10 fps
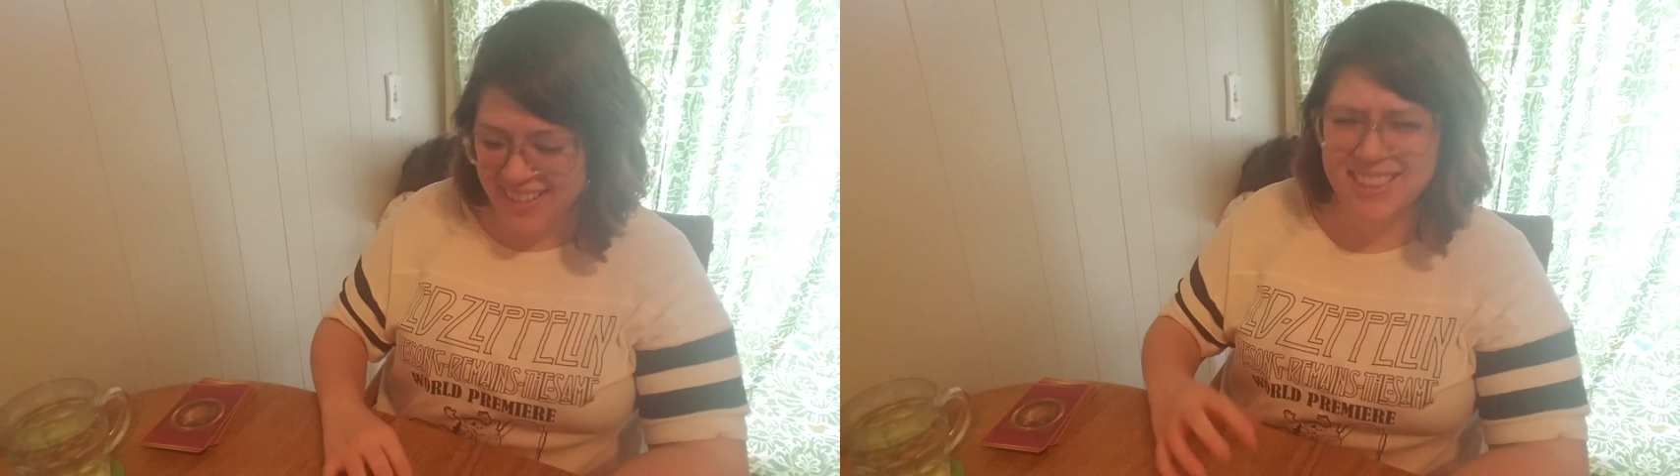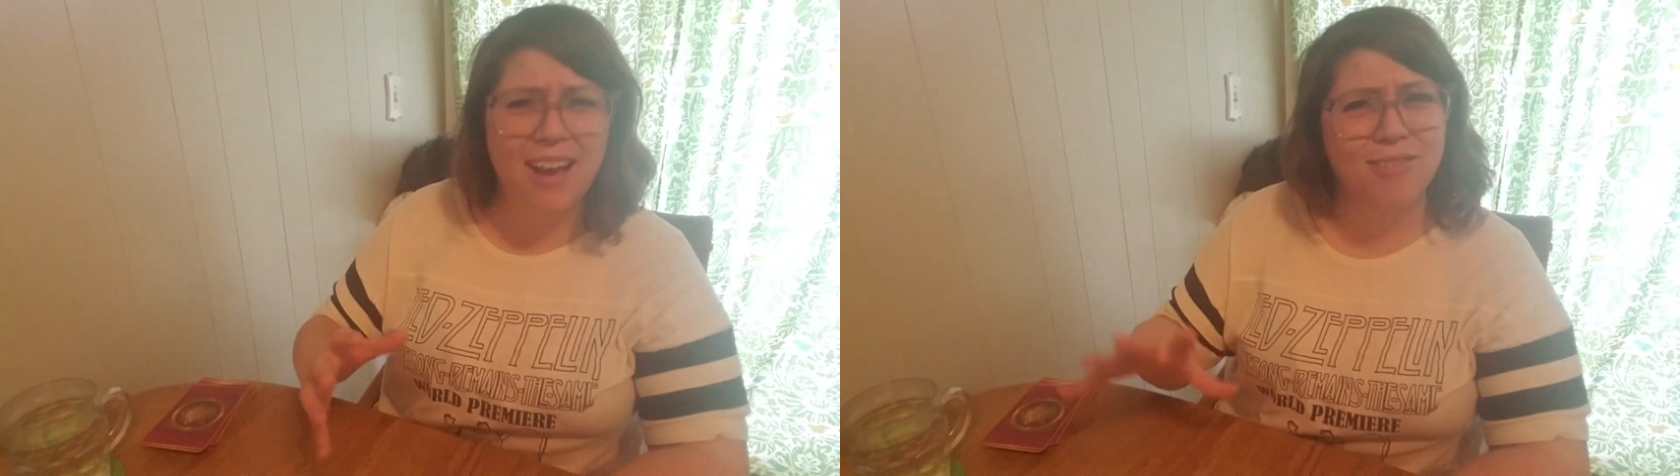
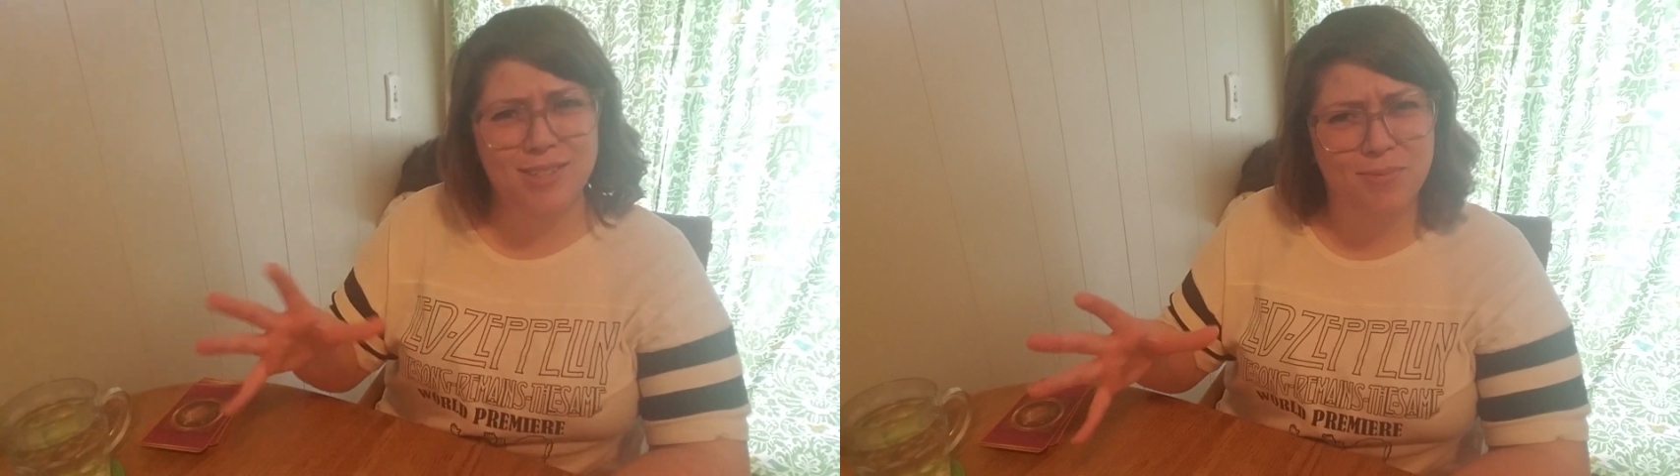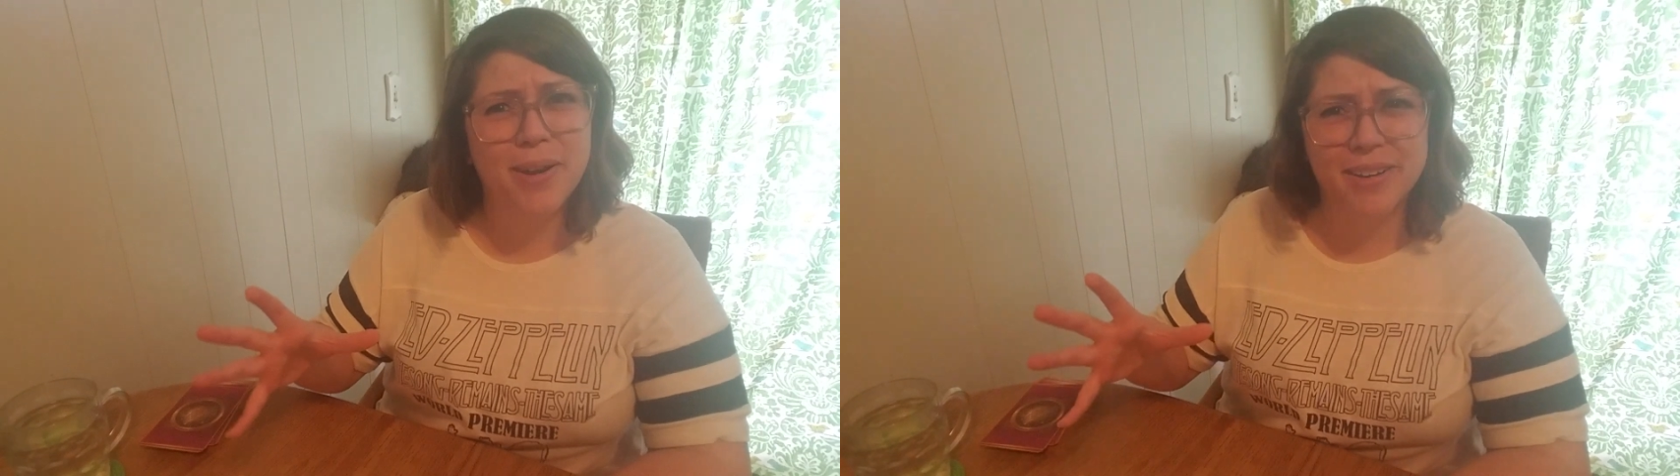that
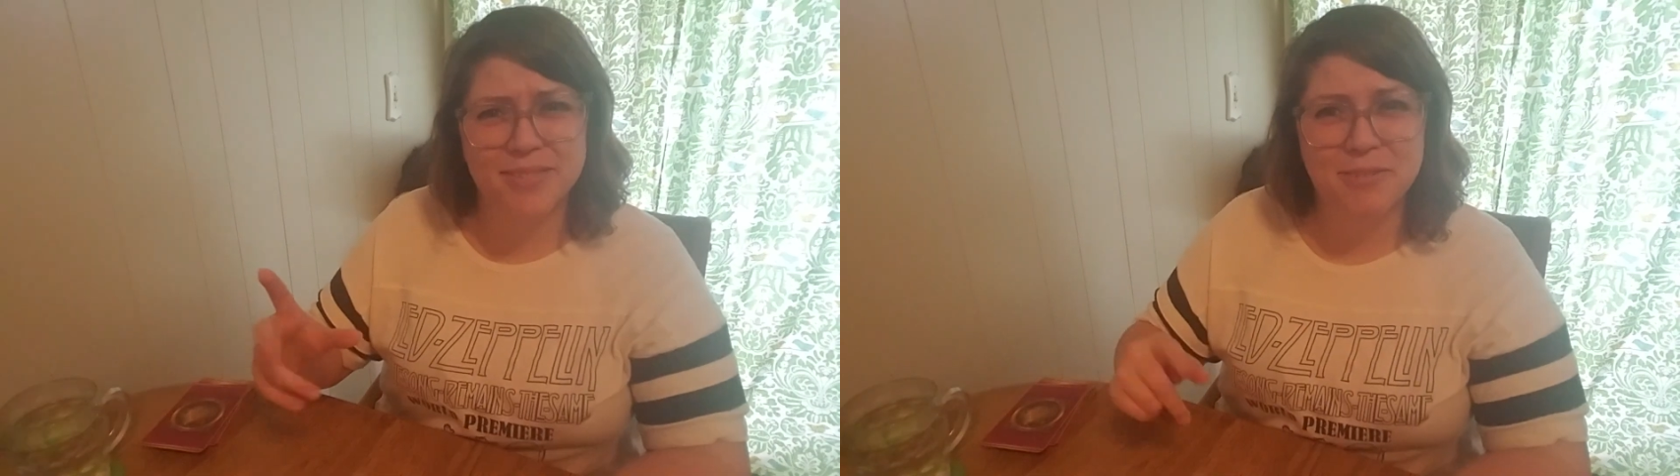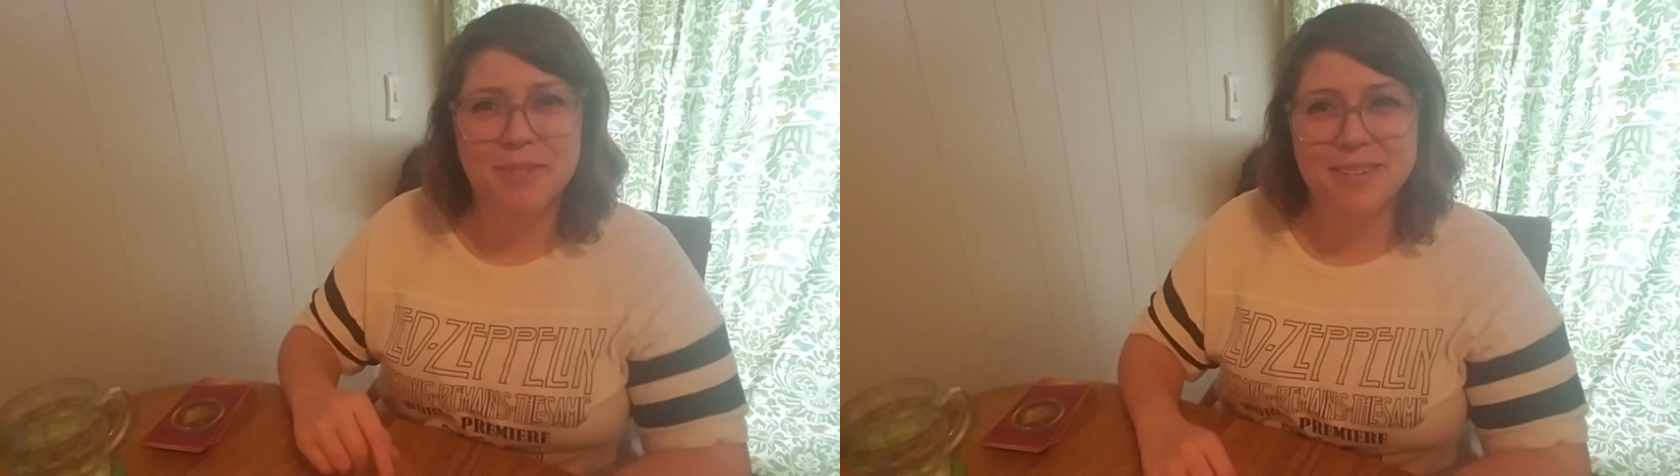was one of
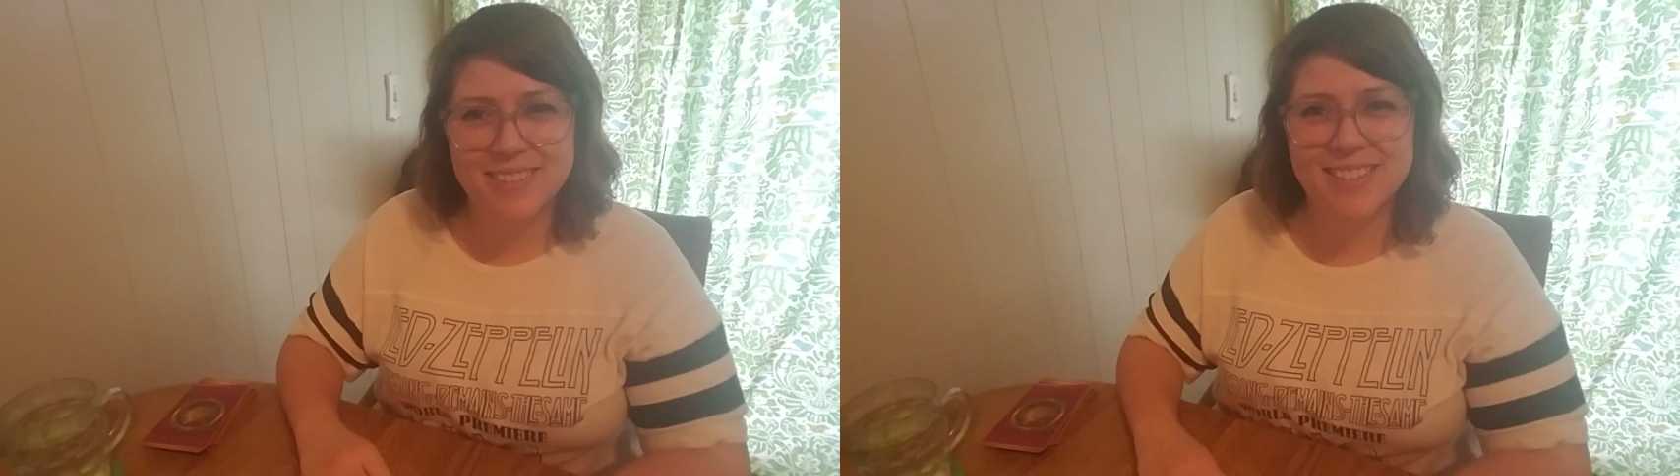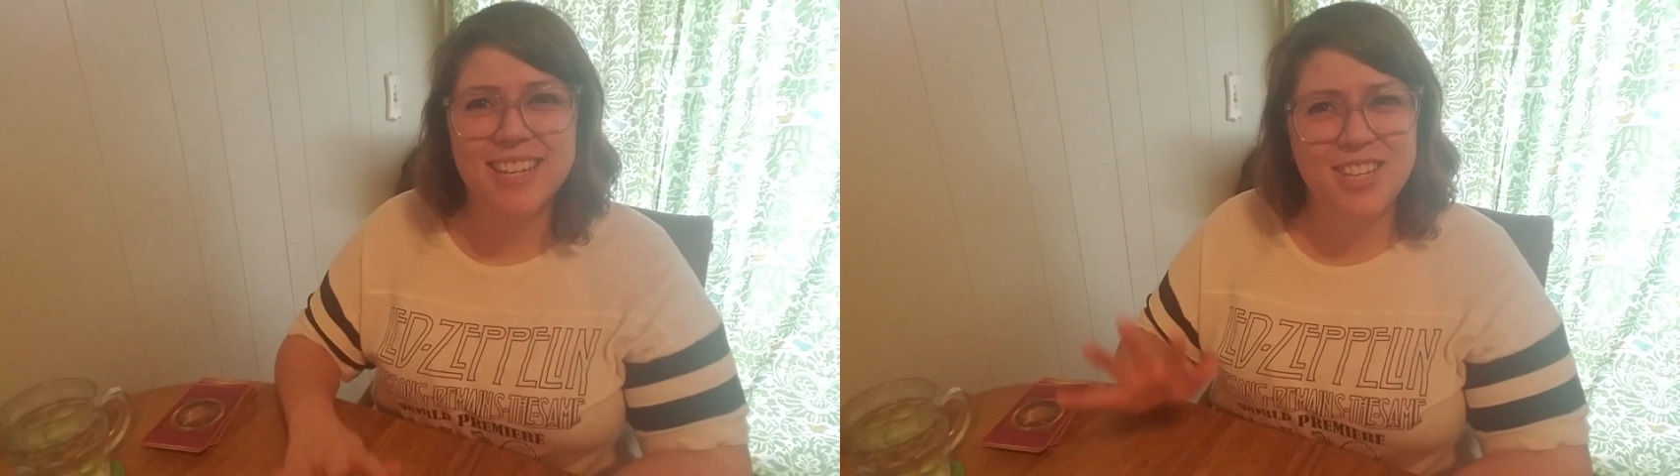them where it's like,